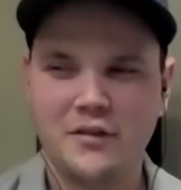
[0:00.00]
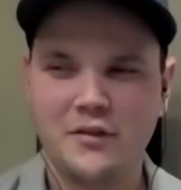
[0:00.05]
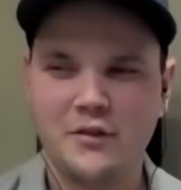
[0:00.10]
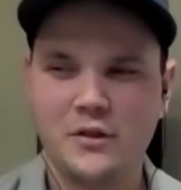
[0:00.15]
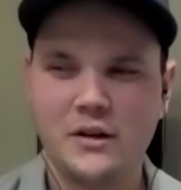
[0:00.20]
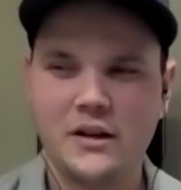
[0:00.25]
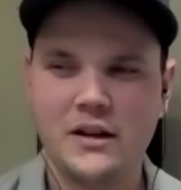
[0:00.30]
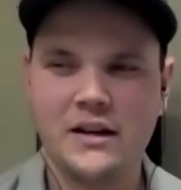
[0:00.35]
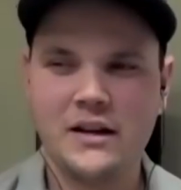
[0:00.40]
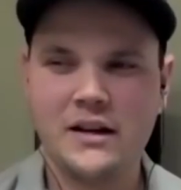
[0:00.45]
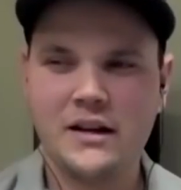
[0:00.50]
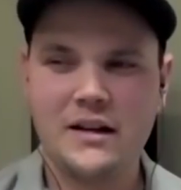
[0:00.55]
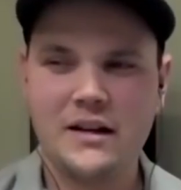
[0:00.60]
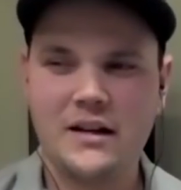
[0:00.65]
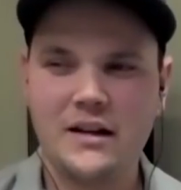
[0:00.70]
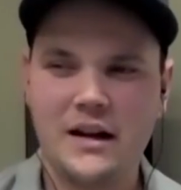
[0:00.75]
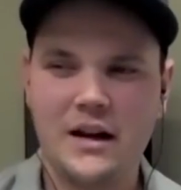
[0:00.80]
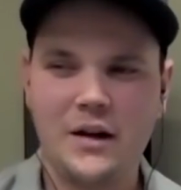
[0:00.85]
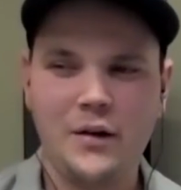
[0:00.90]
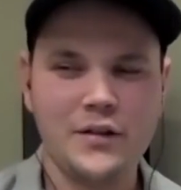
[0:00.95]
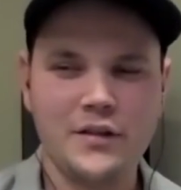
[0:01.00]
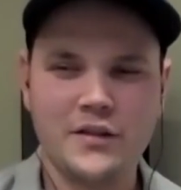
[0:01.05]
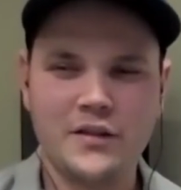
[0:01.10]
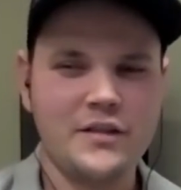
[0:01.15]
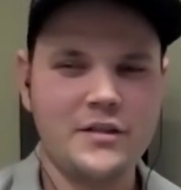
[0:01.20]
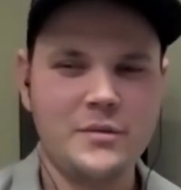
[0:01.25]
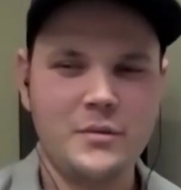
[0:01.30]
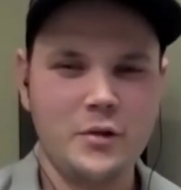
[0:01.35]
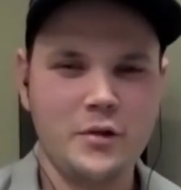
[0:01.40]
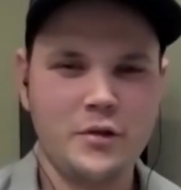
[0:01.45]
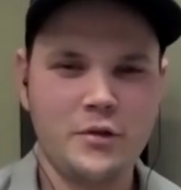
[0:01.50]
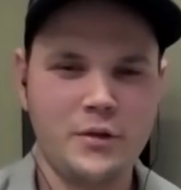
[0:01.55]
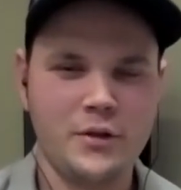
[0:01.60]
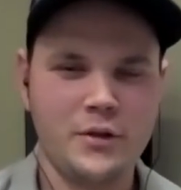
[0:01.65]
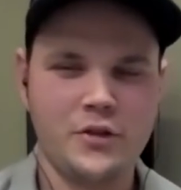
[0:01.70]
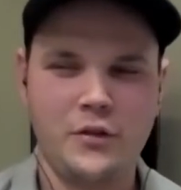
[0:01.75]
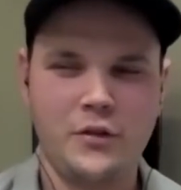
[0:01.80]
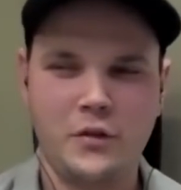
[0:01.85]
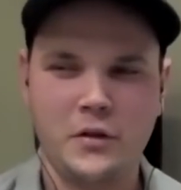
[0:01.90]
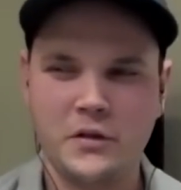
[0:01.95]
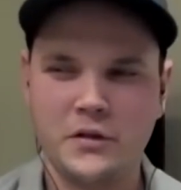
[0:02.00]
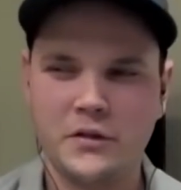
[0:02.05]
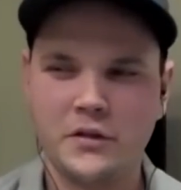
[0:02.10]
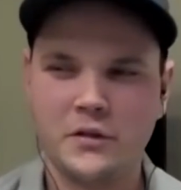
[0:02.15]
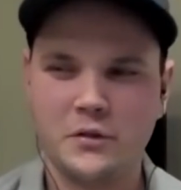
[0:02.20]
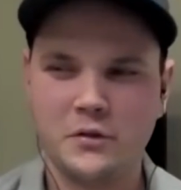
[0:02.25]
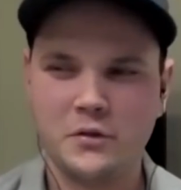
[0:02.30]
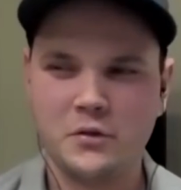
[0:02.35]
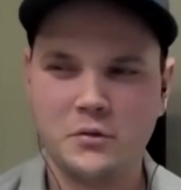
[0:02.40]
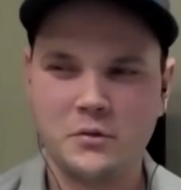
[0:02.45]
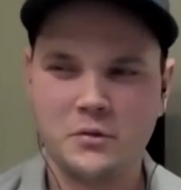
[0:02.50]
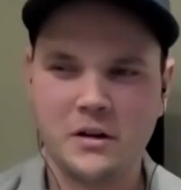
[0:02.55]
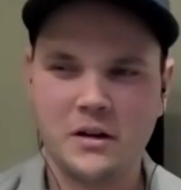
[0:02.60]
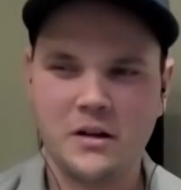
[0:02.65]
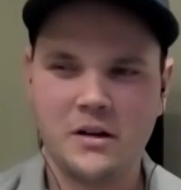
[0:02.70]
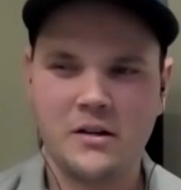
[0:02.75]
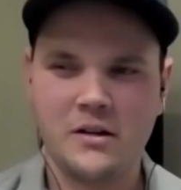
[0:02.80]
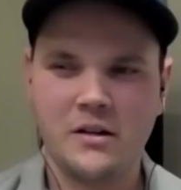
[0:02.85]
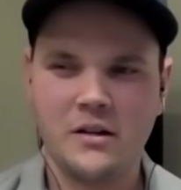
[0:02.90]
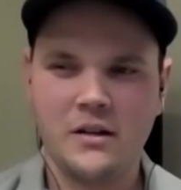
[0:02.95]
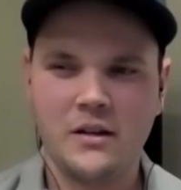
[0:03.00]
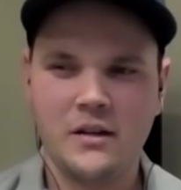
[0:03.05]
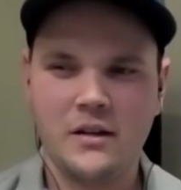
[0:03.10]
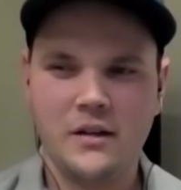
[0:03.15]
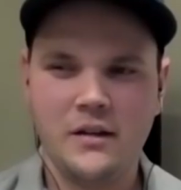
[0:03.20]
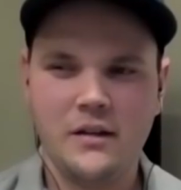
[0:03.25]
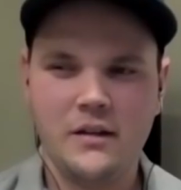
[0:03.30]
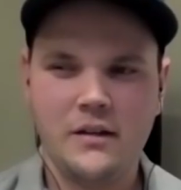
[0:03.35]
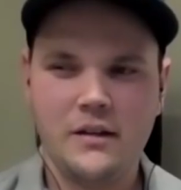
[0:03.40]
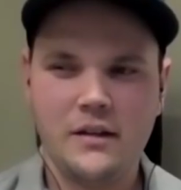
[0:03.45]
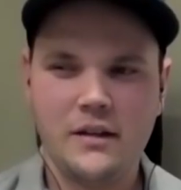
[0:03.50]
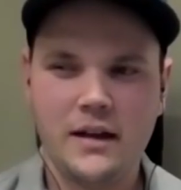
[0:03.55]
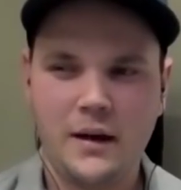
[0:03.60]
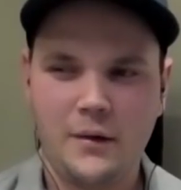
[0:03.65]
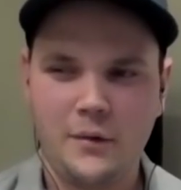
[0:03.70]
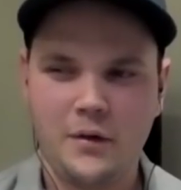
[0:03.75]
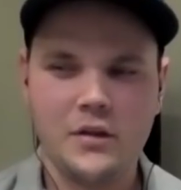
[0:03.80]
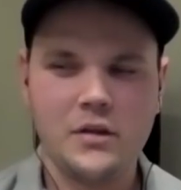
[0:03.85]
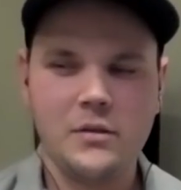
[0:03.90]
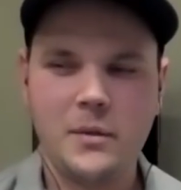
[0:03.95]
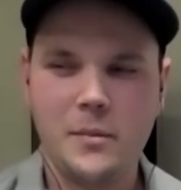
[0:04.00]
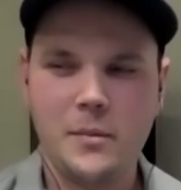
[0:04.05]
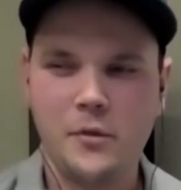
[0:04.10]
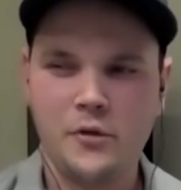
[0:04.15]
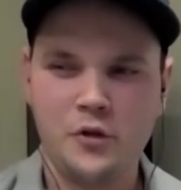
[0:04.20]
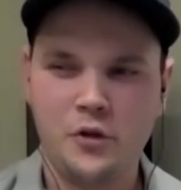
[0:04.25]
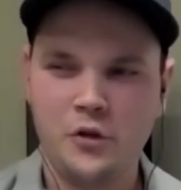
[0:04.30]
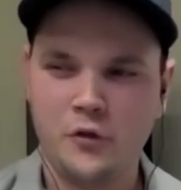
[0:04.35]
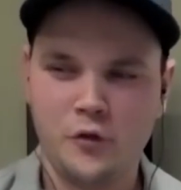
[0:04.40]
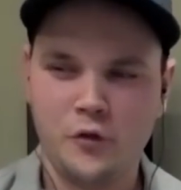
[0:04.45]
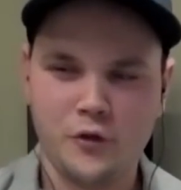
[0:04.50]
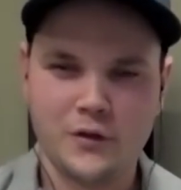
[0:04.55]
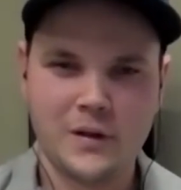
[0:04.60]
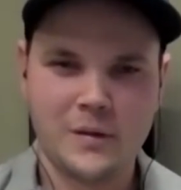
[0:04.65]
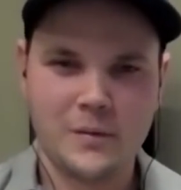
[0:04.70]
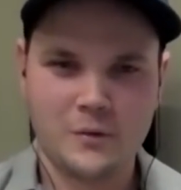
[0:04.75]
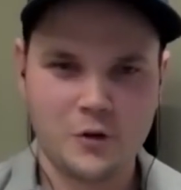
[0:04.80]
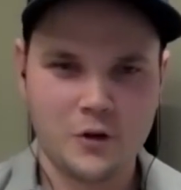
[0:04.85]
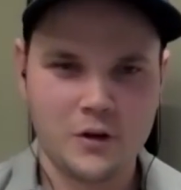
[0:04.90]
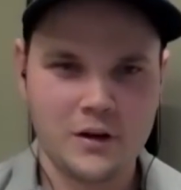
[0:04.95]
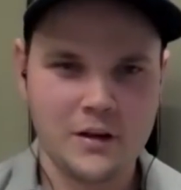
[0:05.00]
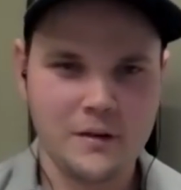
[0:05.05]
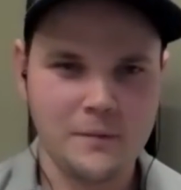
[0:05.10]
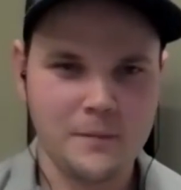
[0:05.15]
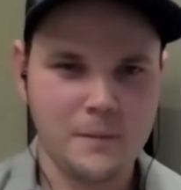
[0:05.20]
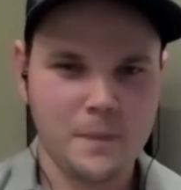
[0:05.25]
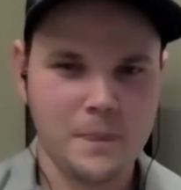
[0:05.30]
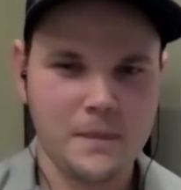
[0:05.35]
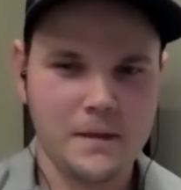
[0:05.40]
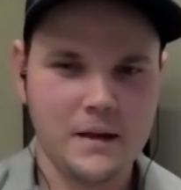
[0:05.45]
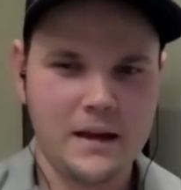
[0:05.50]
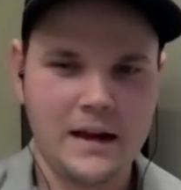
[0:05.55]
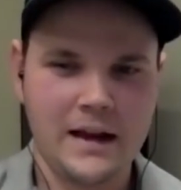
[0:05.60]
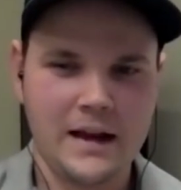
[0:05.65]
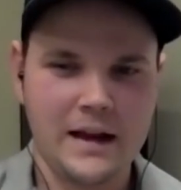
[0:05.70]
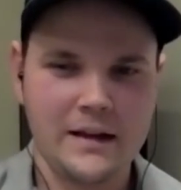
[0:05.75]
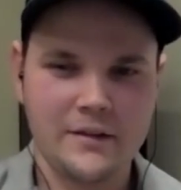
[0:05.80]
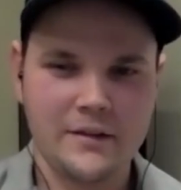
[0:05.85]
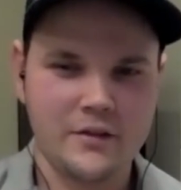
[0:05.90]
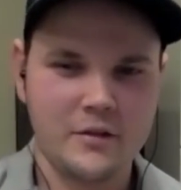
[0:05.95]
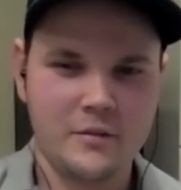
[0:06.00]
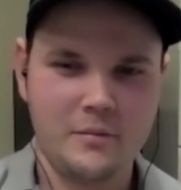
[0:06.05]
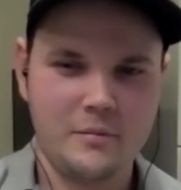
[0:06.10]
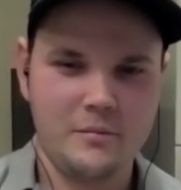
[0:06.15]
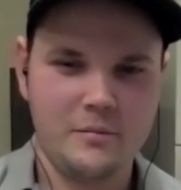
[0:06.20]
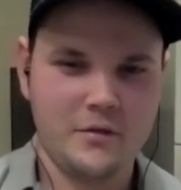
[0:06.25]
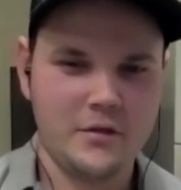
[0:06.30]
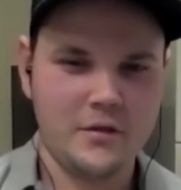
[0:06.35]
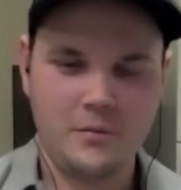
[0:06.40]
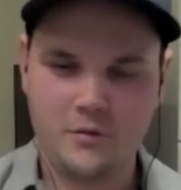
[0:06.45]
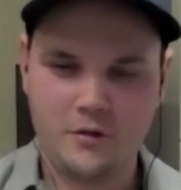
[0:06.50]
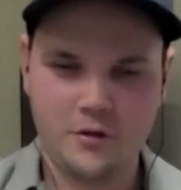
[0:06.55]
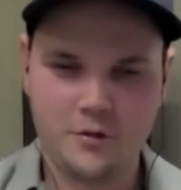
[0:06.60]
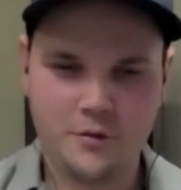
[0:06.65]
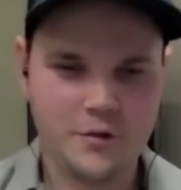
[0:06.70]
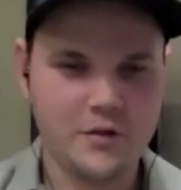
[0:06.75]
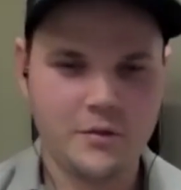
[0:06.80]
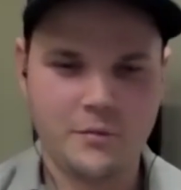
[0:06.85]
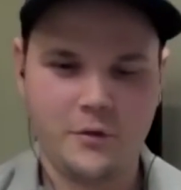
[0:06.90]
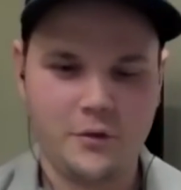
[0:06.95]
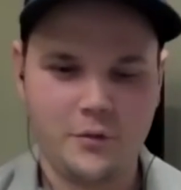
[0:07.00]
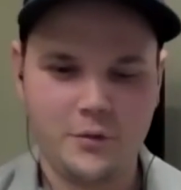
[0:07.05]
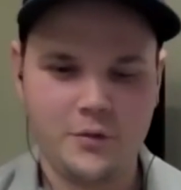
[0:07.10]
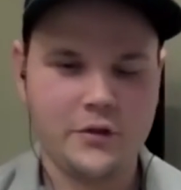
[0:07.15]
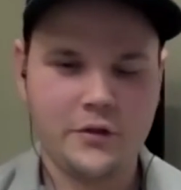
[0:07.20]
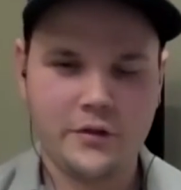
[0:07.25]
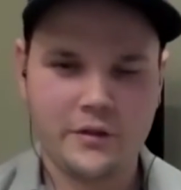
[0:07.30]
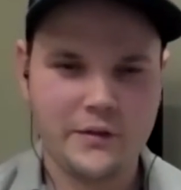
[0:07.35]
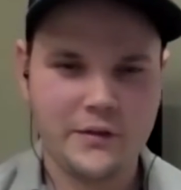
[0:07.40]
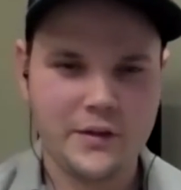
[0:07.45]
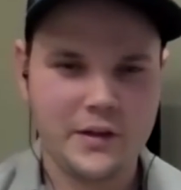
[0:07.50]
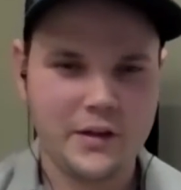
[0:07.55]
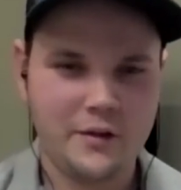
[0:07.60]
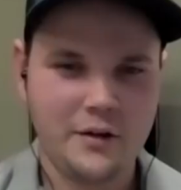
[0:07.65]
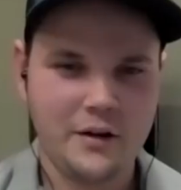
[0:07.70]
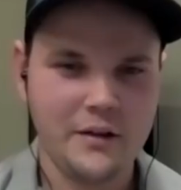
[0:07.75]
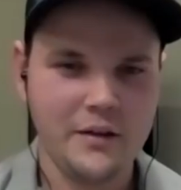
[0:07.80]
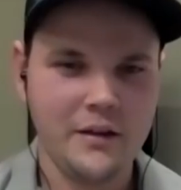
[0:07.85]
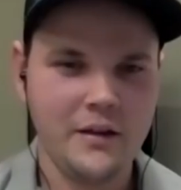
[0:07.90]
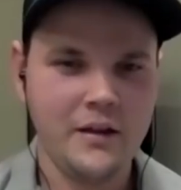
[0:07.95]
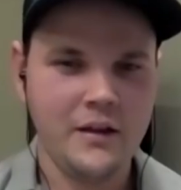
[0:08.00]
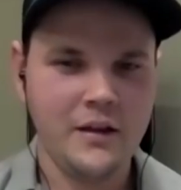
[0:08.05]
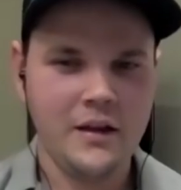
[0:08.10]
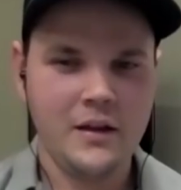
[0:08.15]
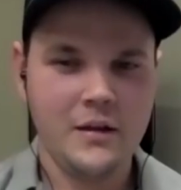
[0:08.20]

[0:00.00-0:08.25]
So and I was in a similar situation a few years ago too where I wanted to be able to go full time trading, and I had some some good some good returns and everything around,